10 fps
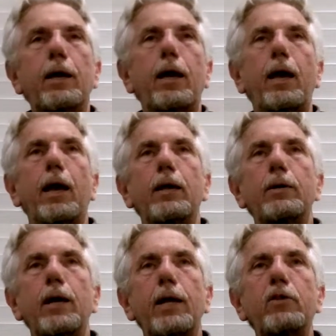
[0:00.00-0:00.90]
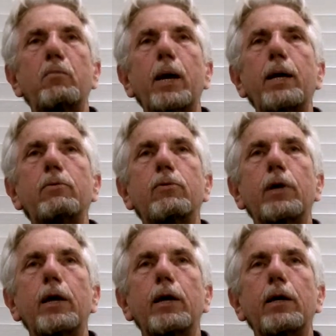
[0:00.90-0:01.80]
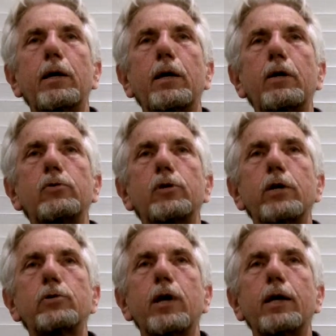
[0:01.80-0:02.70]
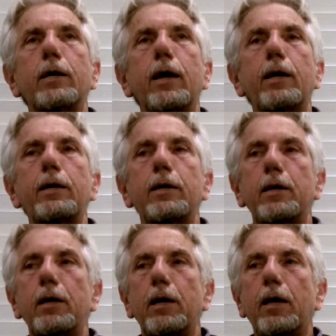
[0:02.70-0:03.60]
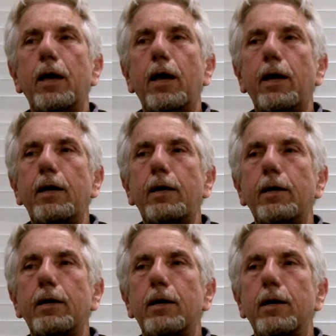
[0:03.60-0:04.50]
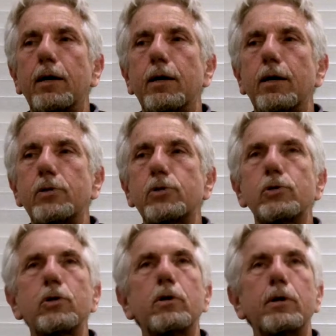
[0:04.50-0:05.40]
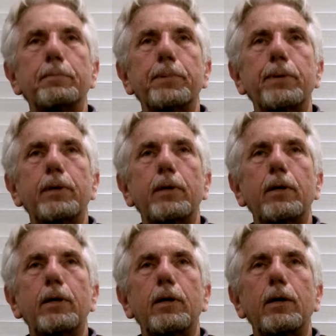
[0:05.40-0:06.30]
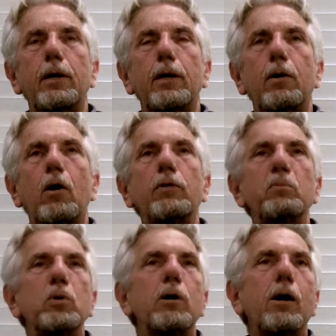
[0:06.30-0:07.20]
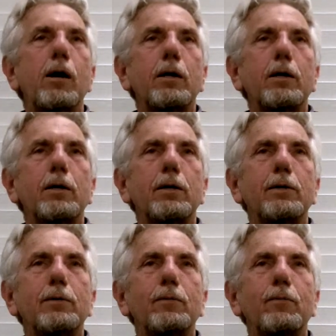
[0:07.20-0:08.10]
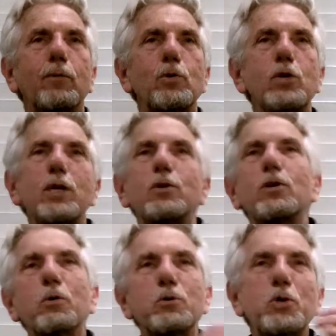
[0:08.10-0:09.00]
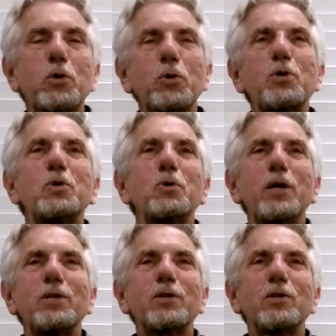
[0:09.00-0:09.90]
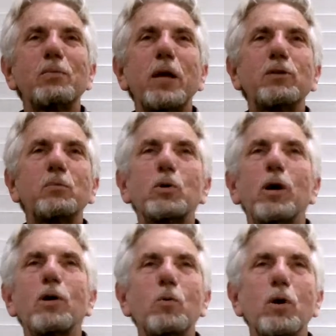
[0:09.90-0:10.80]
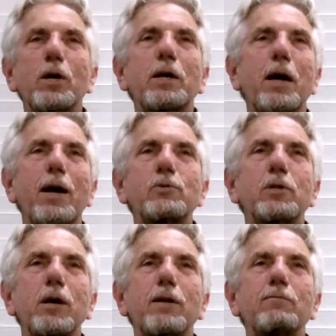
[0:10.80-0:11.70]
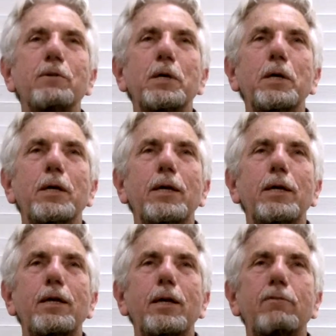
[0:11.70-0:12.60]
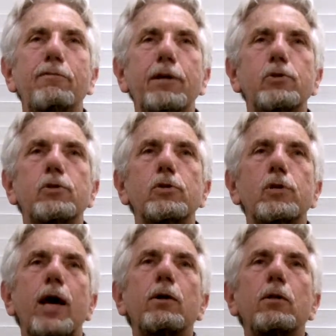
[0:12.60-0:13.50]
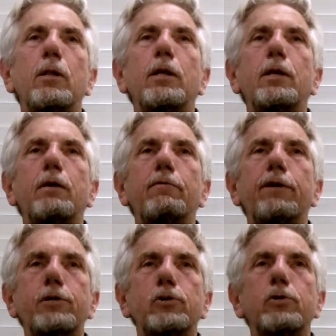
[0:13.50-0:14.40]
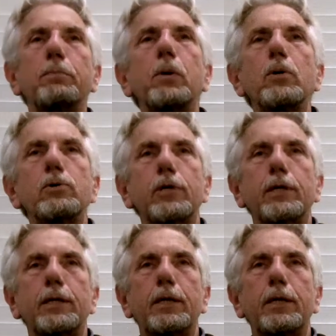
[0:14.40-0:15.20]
And, and the main thing is it's like a, a, uh, a stirrup uh, on the burak you see, in other words, you, you, to make the burak work, it has a lot of, it, it fits, the saddle fits the person,